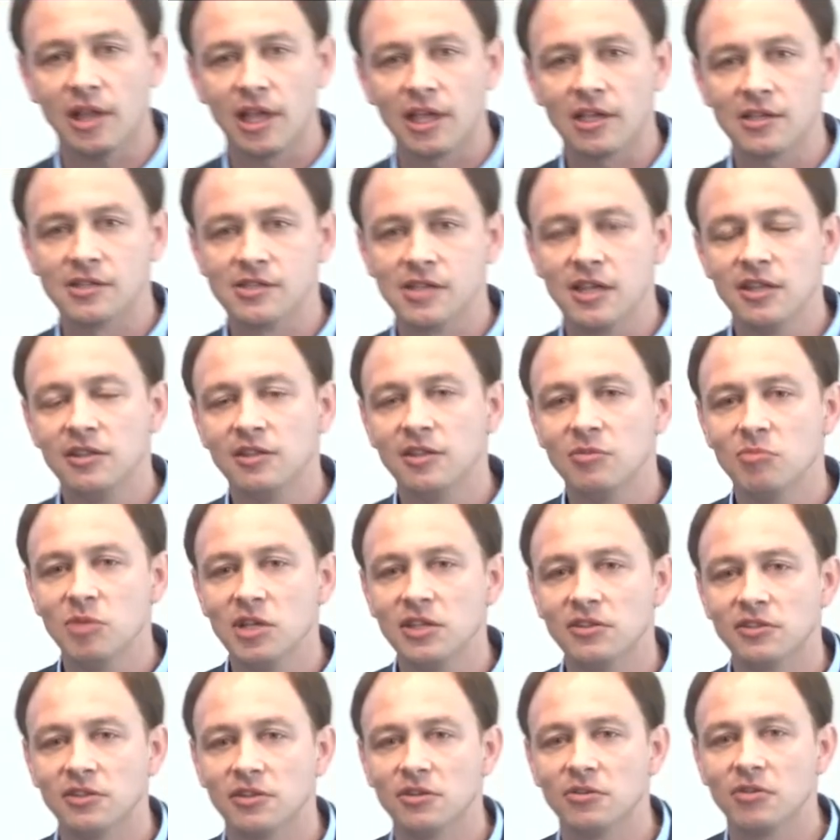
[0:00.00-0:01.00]
like a
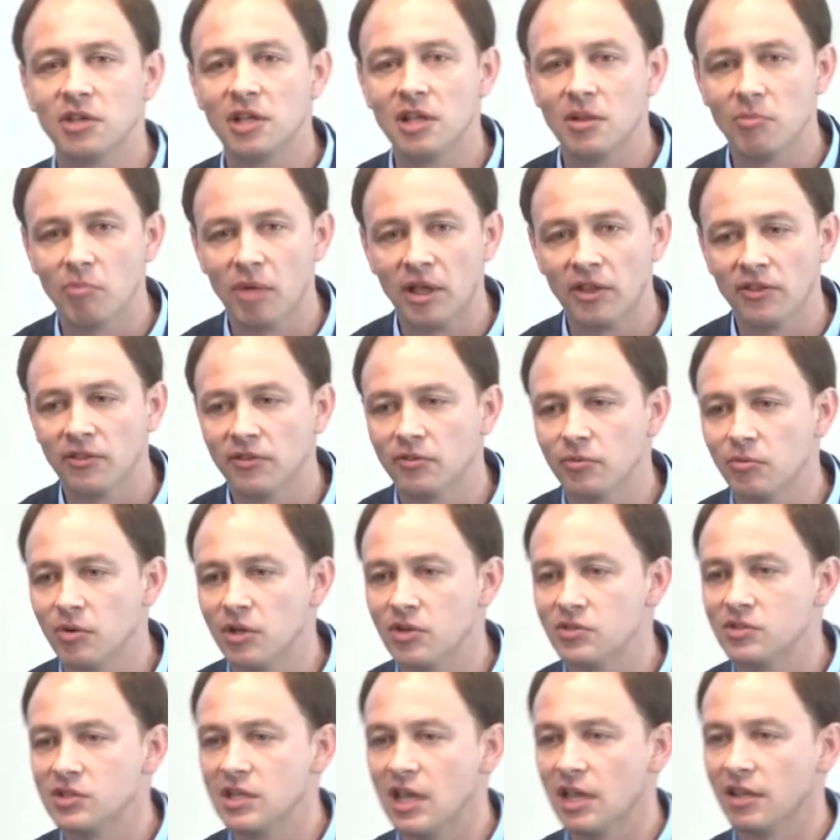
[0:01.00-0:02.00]
centimeter in a month,
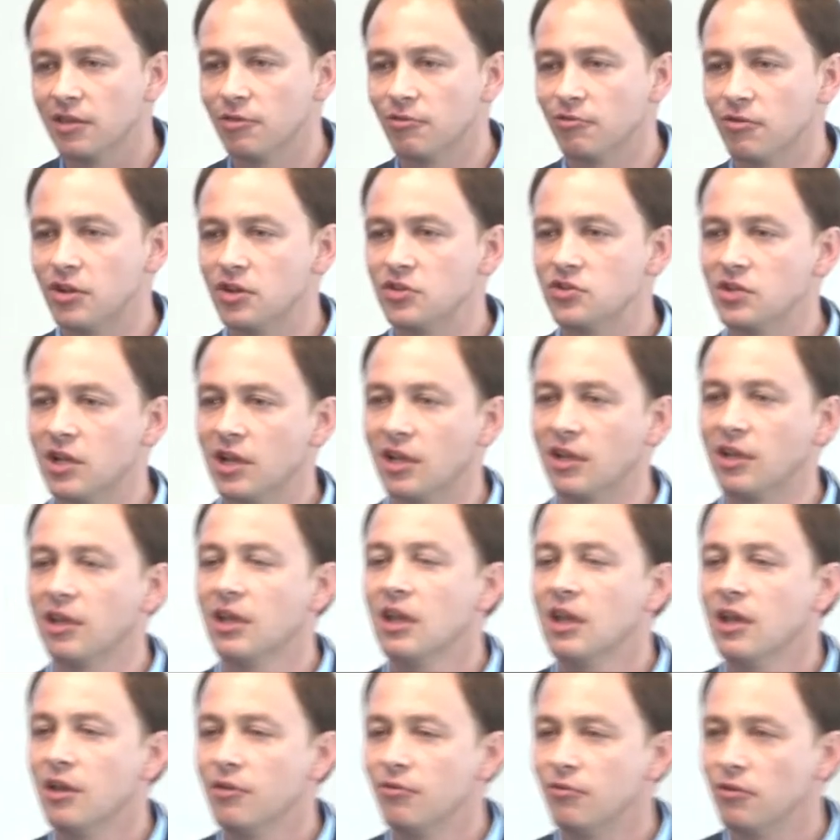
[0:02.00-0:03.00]
whereas the other fungi
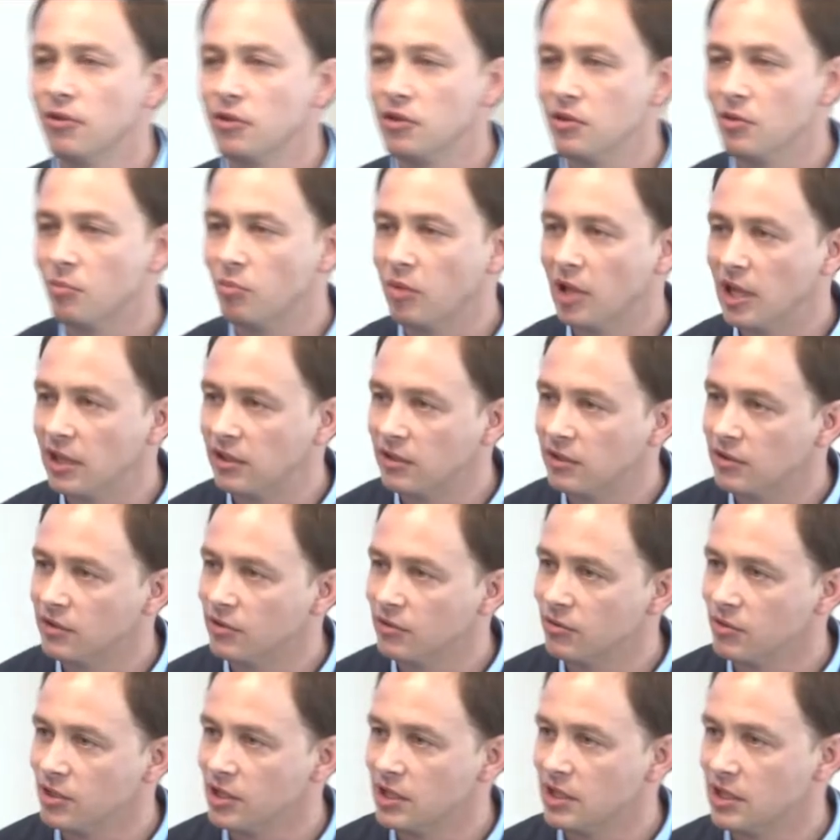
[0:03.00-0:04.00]
fill your plate in
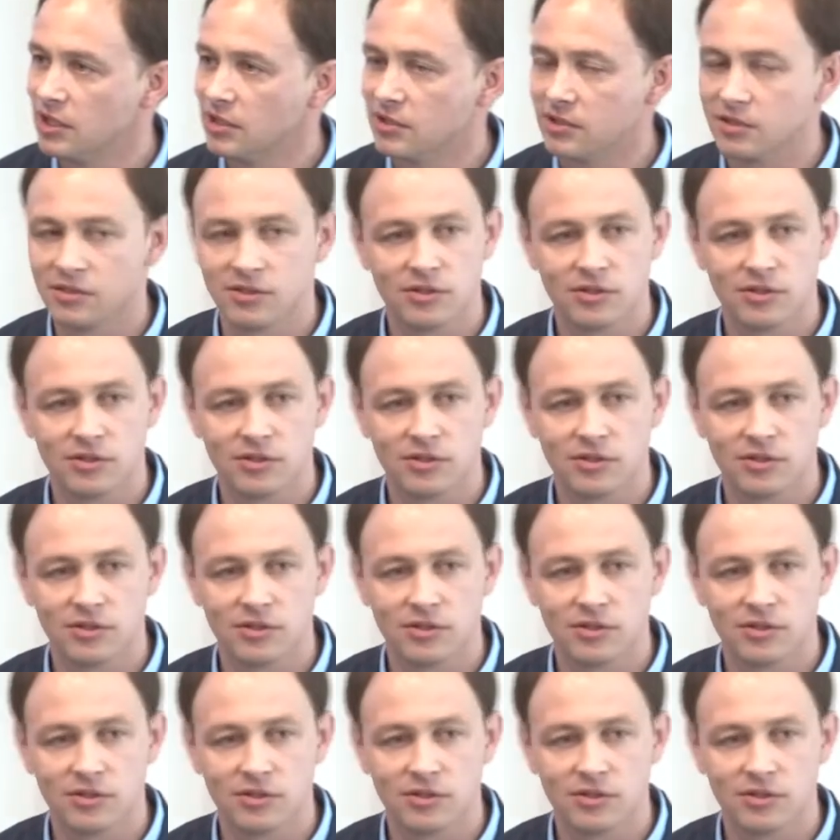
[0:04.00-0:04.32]
three days.